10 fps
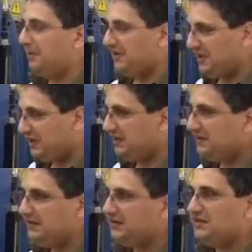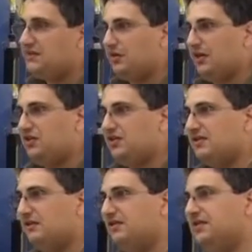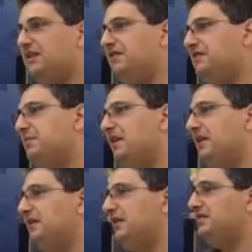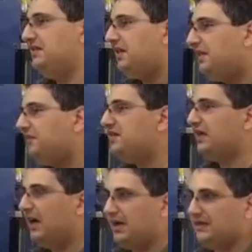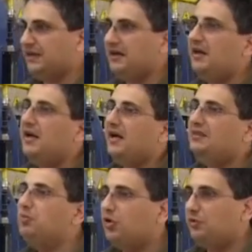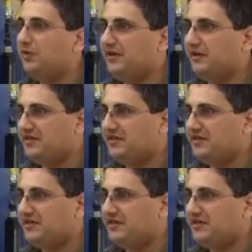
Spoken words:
pinning the dislocations of the surface, making the surface harder and more wear